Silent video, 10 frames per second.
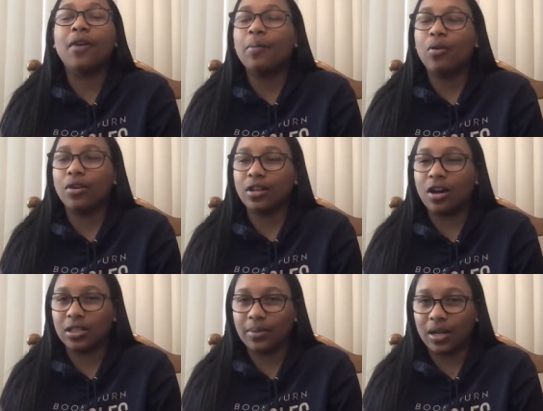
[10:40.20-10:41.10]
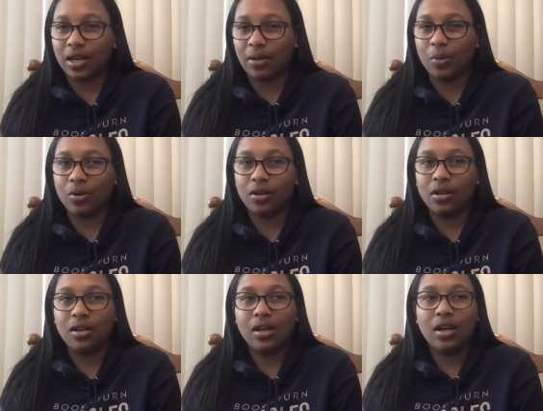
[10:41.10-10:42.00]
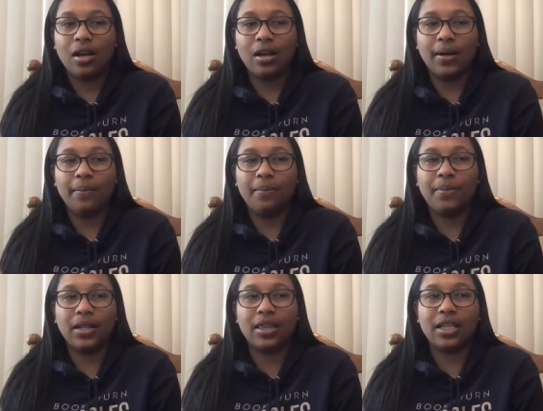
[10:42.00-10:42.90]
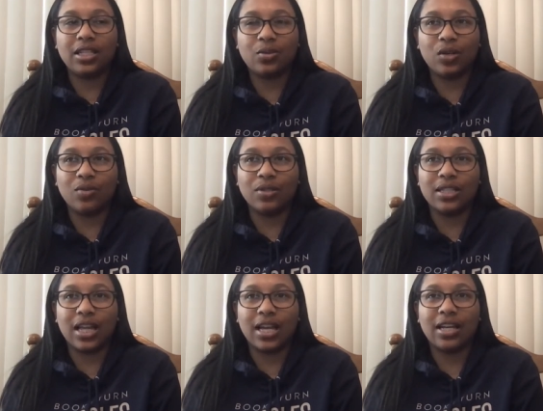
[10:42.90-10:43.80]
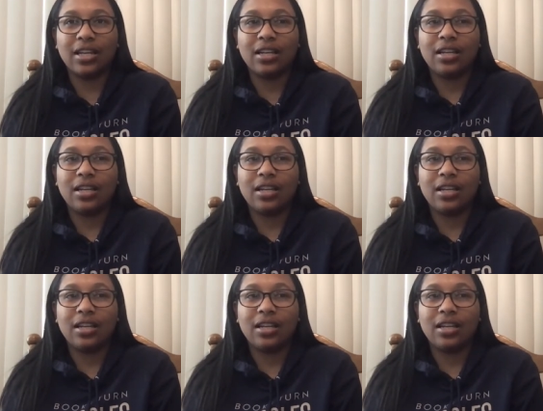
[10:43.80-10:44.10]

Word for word: of them weren't talked about anymore. Um, but this one was like,